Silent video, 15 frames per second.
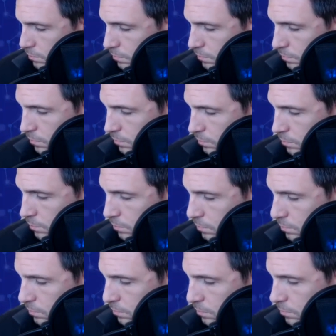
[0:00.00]

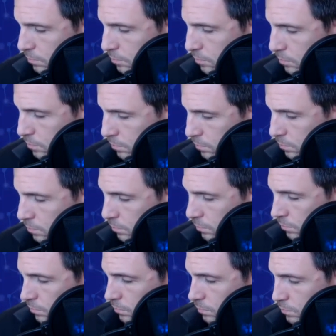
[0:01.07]

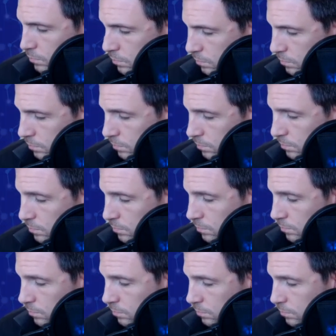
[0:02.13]

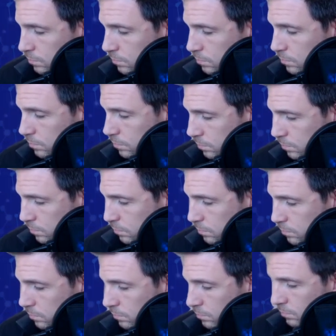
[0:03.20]

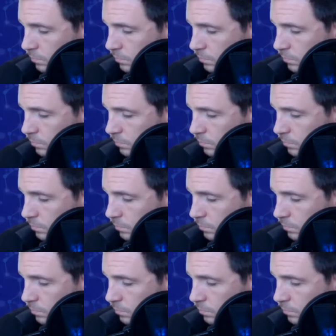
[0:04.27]
[no speech]